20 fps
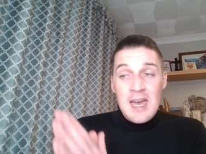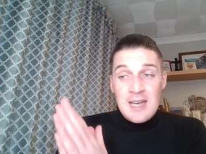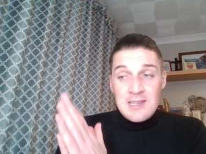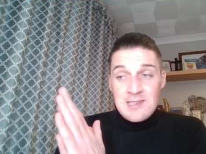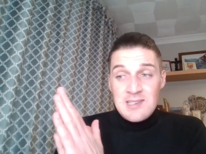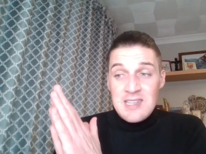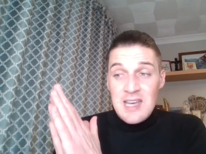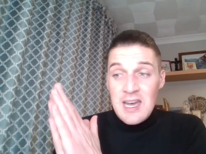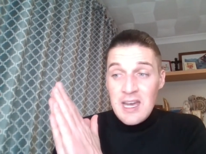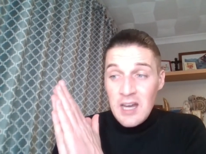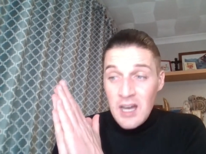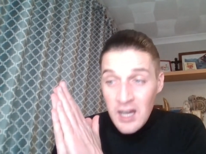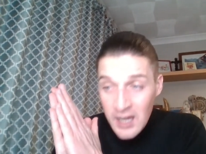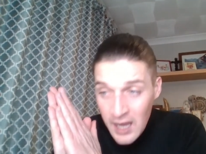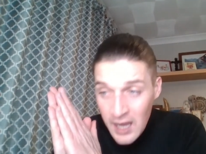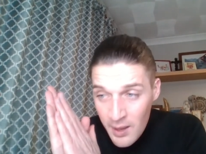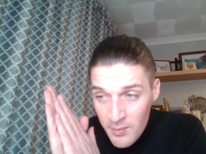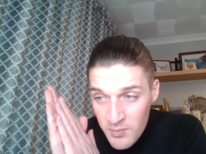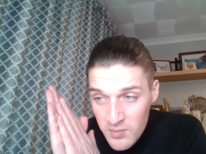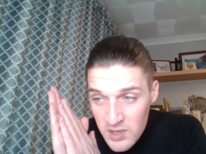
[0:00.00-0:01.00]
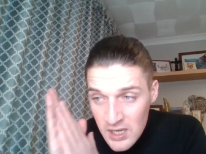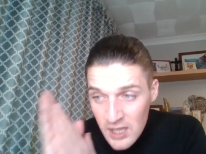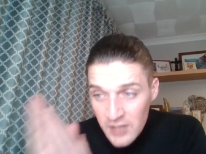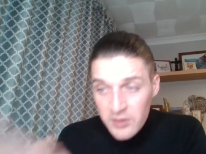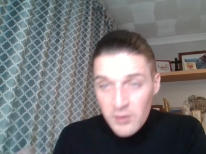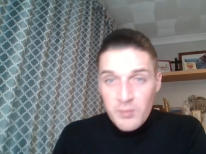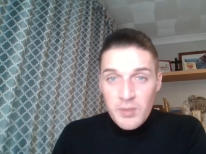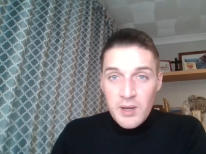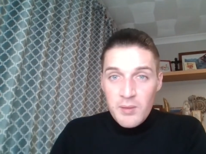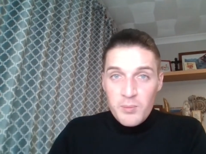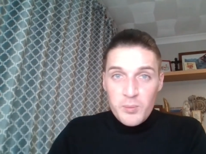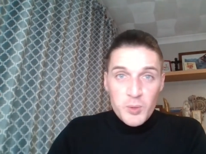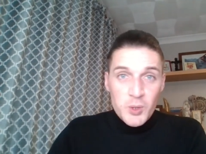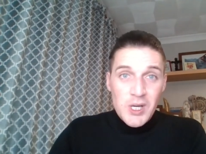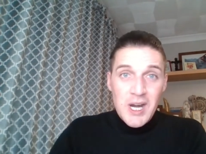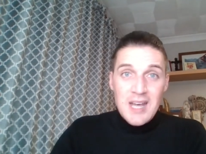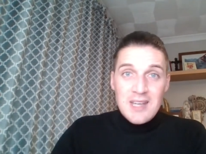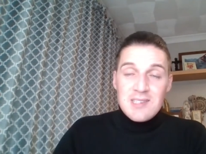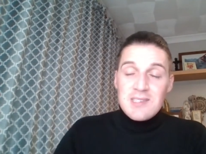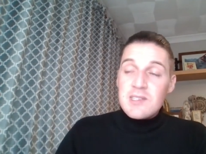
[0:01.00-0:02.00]
As I say, I am nothing but
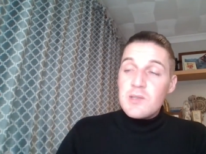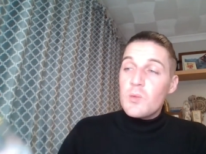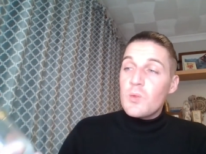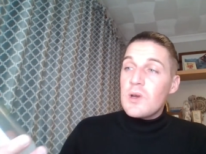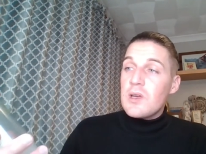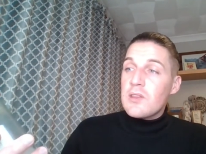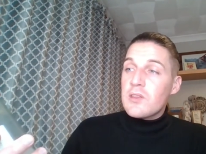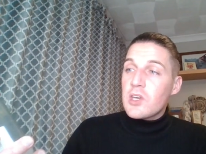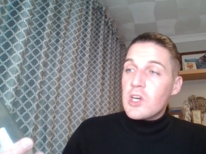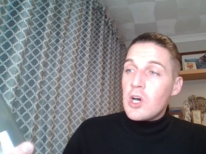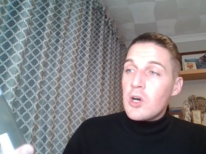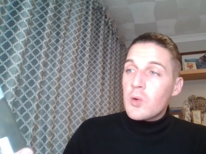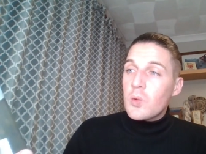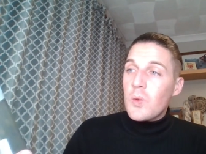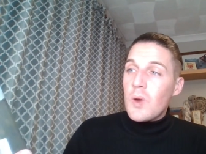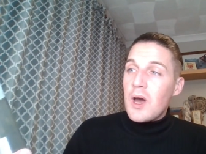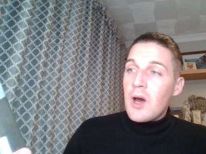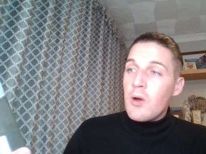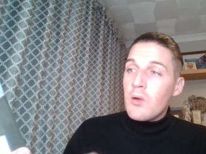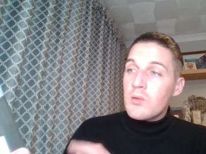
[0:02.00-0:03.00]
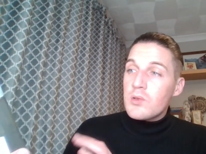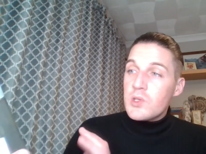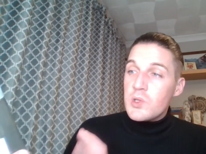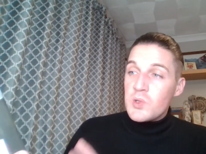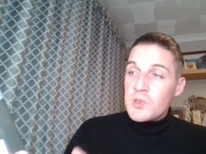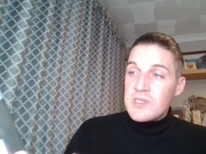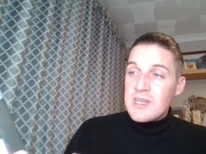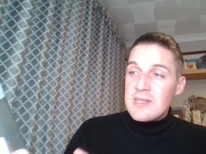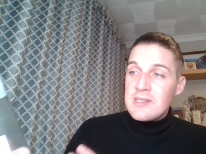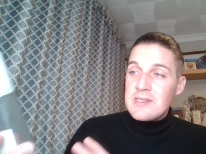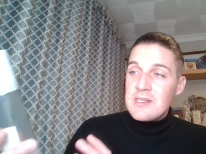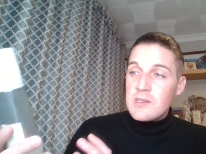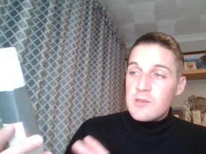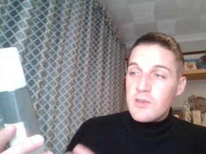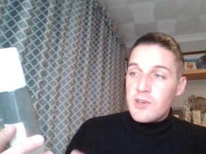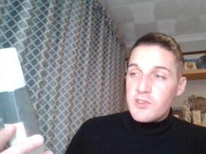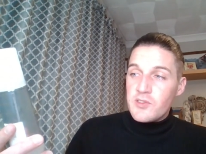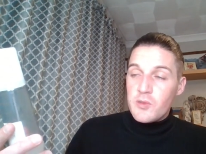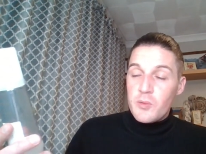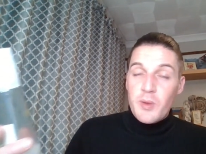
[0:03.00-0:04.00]
impressed with Goldwell Dual Senses
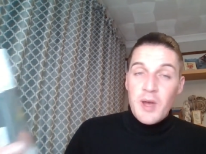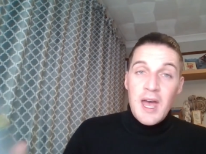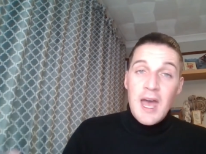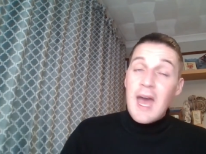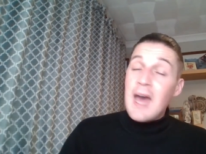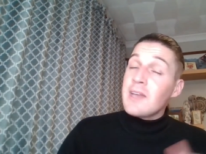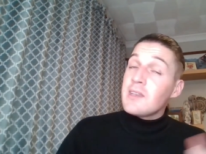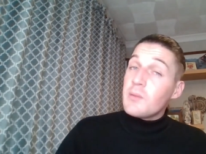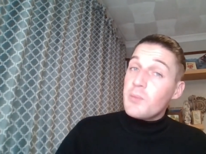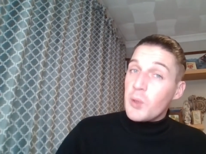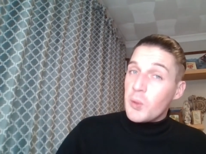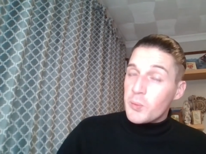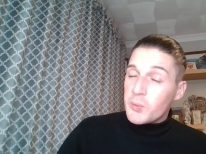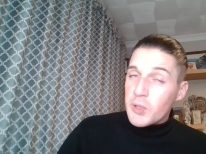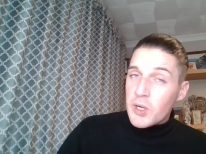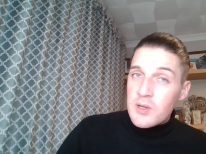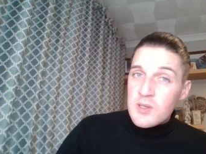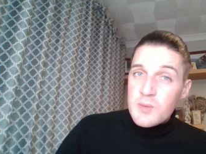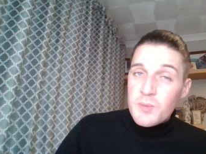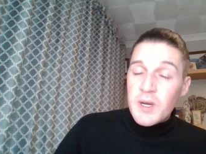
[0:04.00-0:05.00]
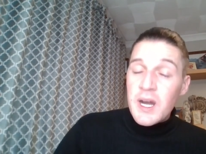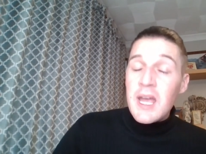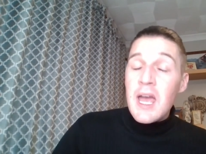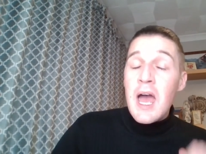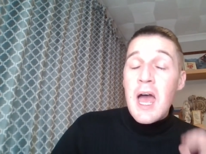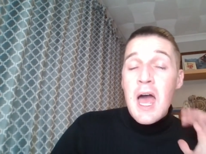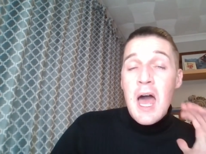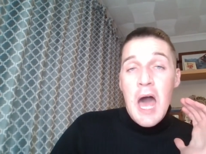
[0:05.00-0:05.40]
Rich Repair and the Bond Pro Spray.